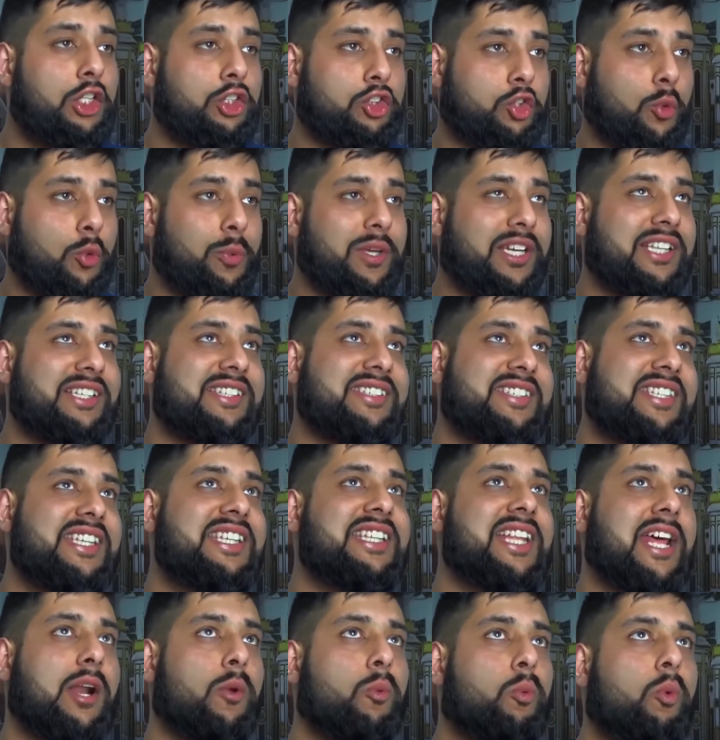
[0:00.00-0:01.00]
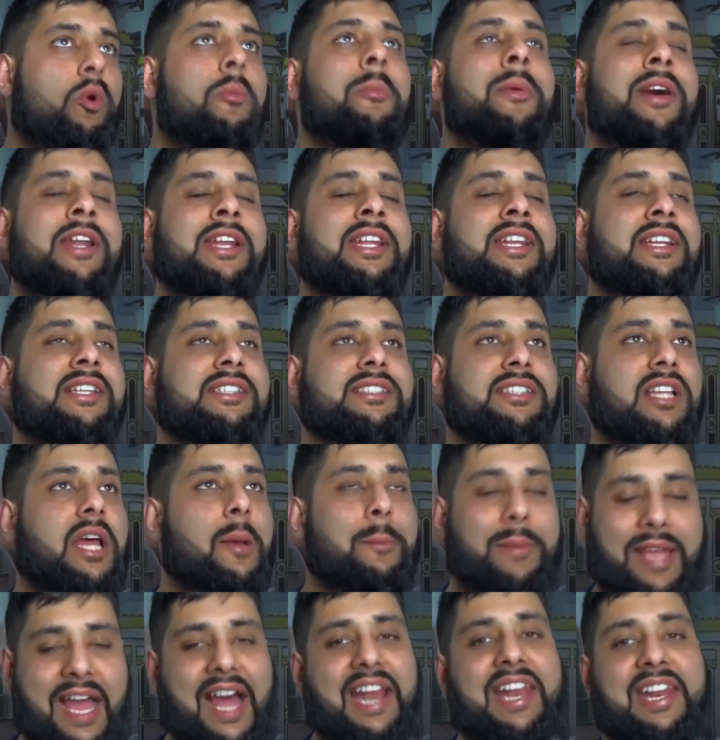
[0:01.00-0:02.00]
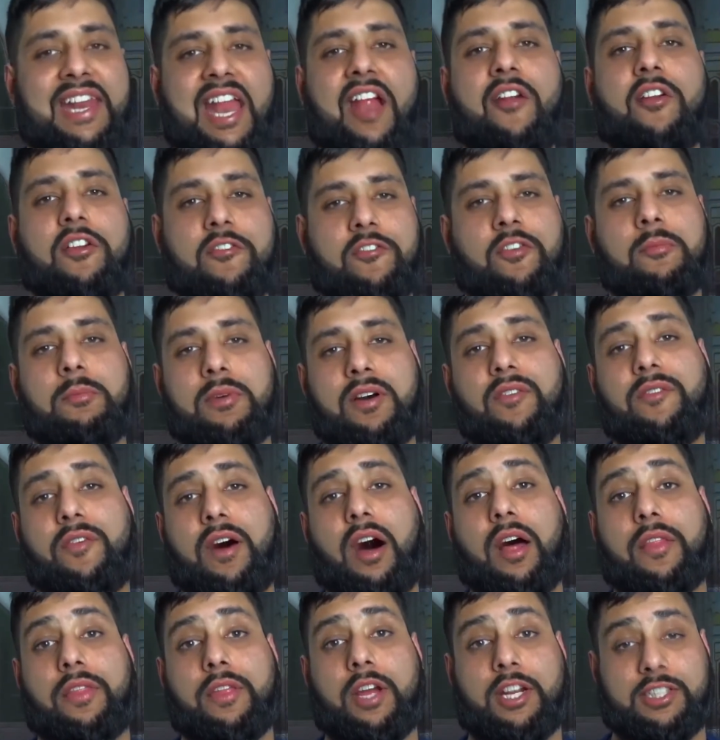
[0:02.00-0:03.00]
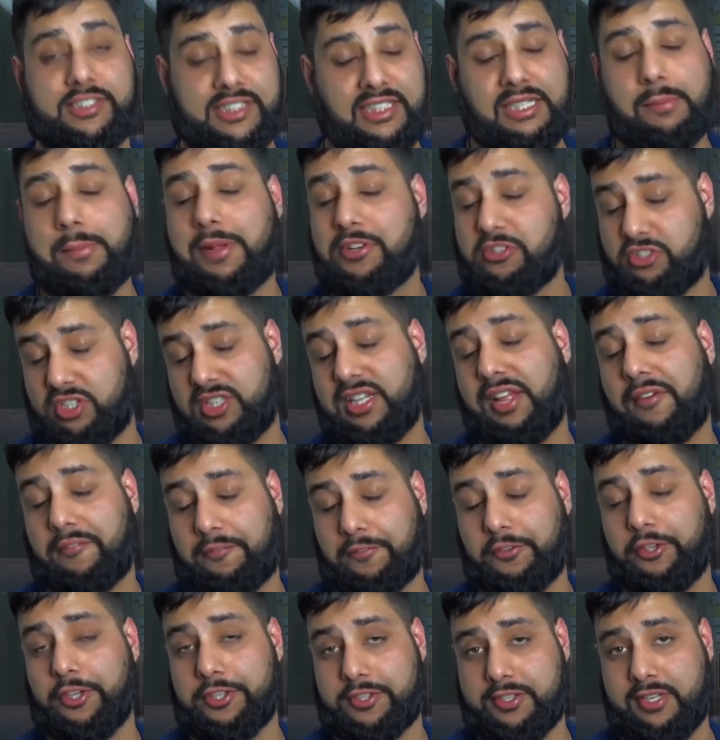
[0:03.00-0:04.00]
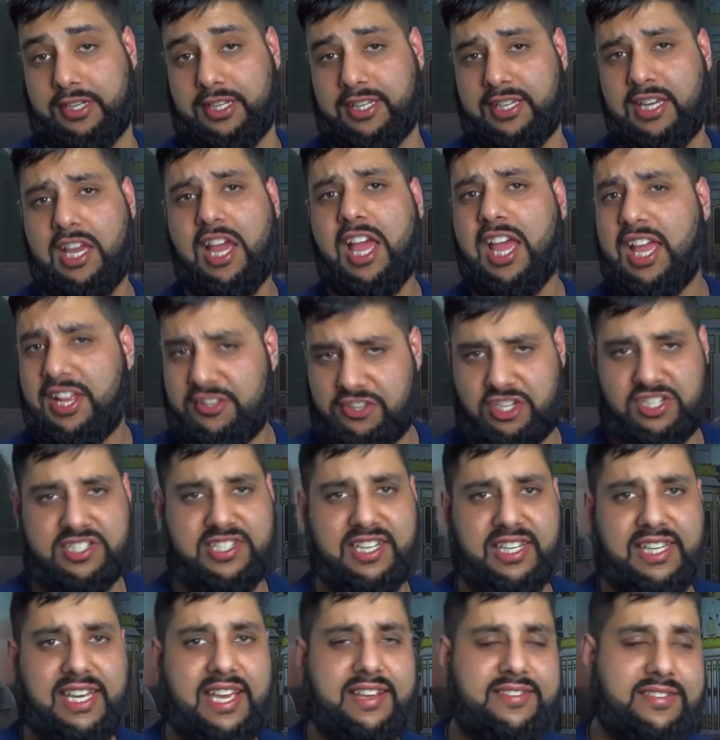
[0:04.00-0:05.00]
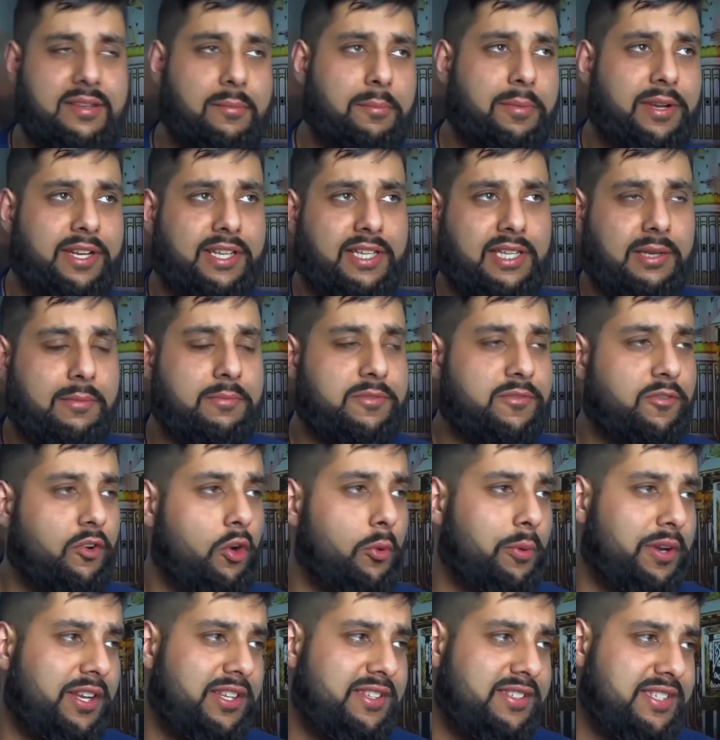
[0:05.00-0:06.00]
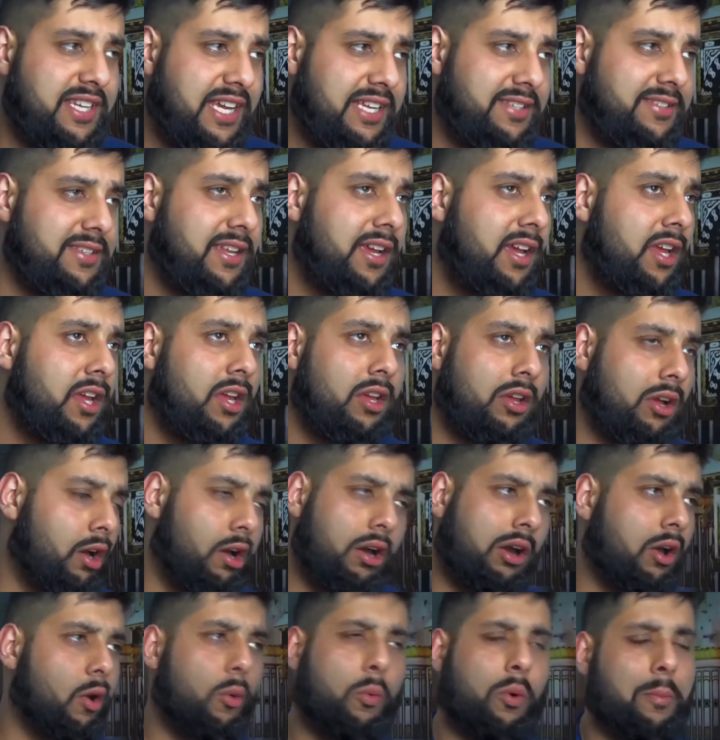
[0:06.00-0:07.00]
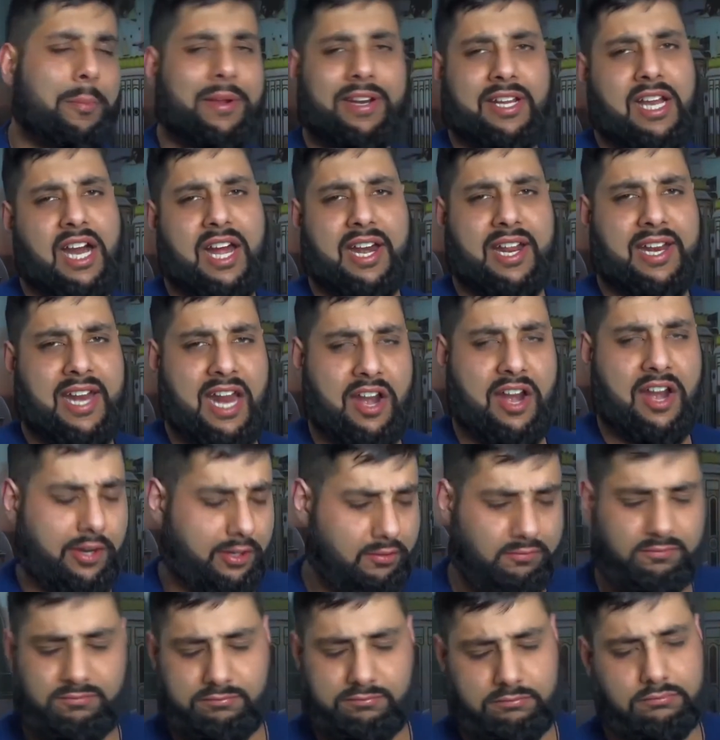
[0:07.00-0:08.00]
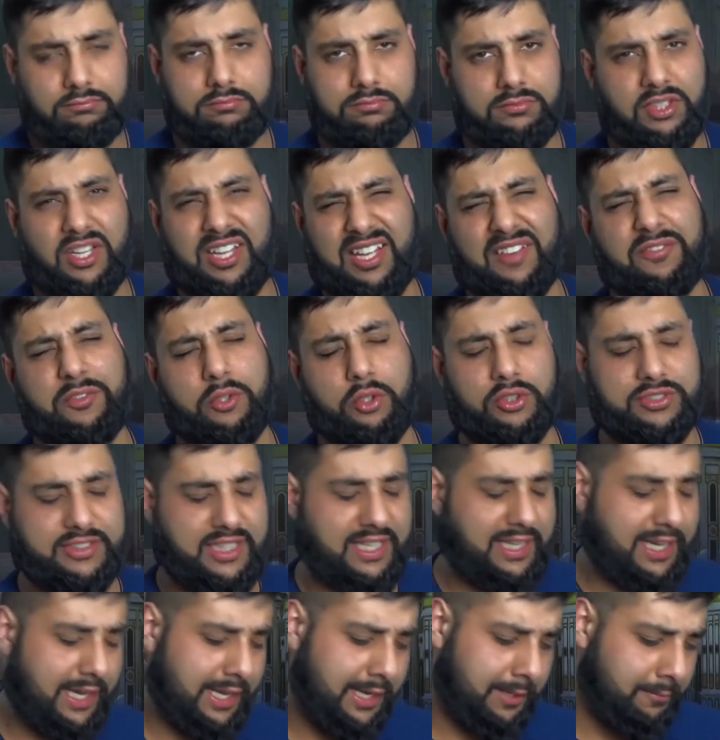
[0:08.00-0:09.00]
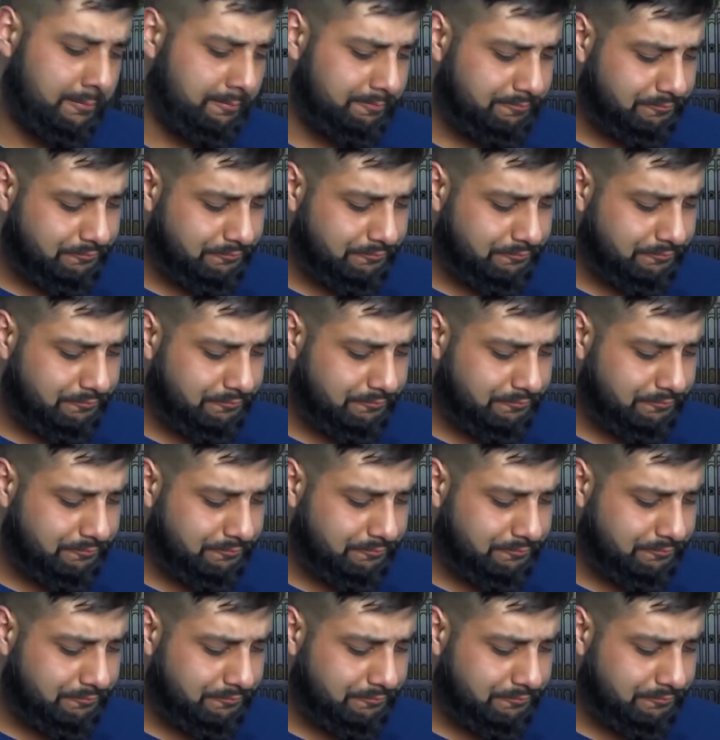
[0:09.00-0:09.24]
So we can see that a woman in Islam can inherit from her father. I just had to mention that firstly, just in case somebody comes forward and says, oh, a woman can't inherit. No, of course they can.